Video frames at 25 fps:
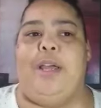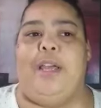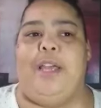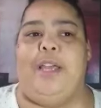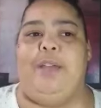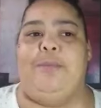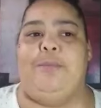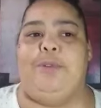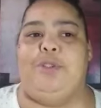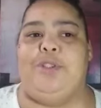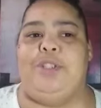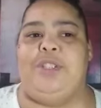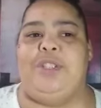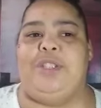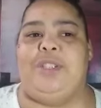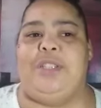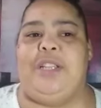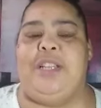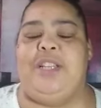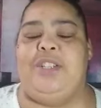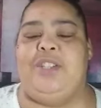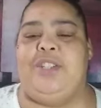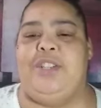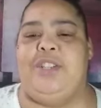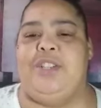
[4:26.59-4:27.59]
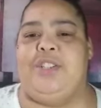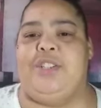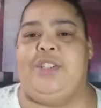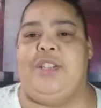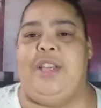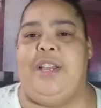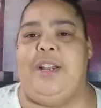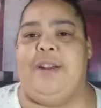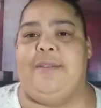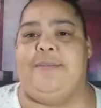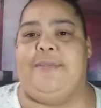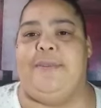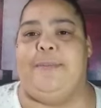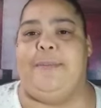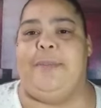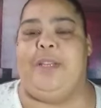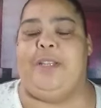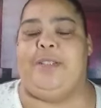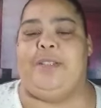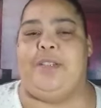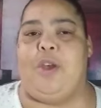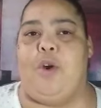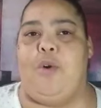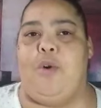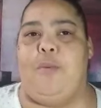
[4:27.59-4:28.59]
he was just he's just there for me
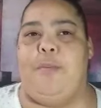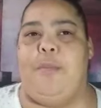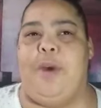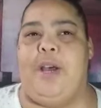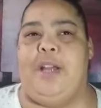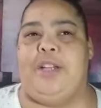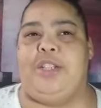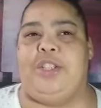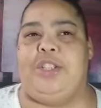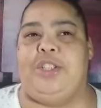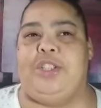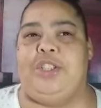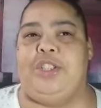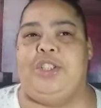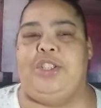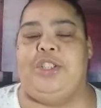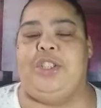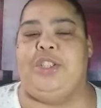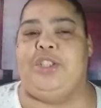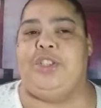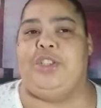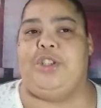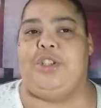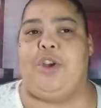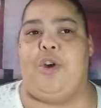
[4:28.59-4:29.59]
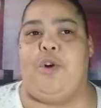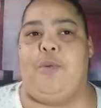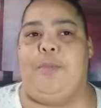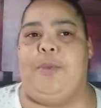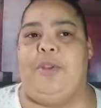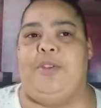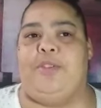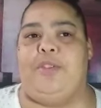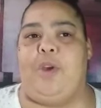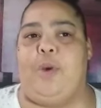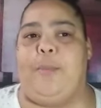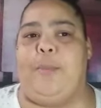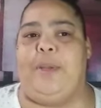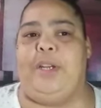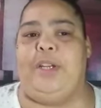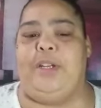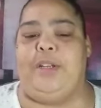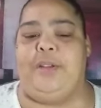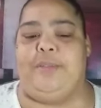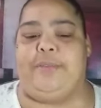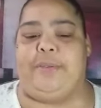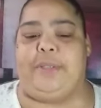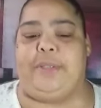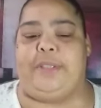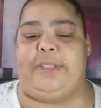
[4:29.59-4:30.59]
so much and just to show me so many
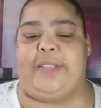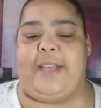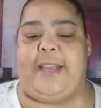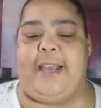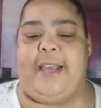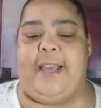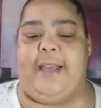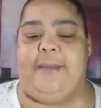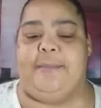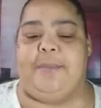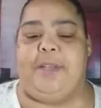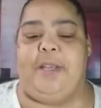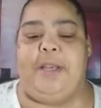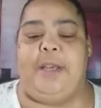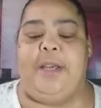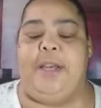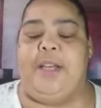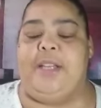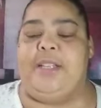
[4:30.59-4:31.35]
different times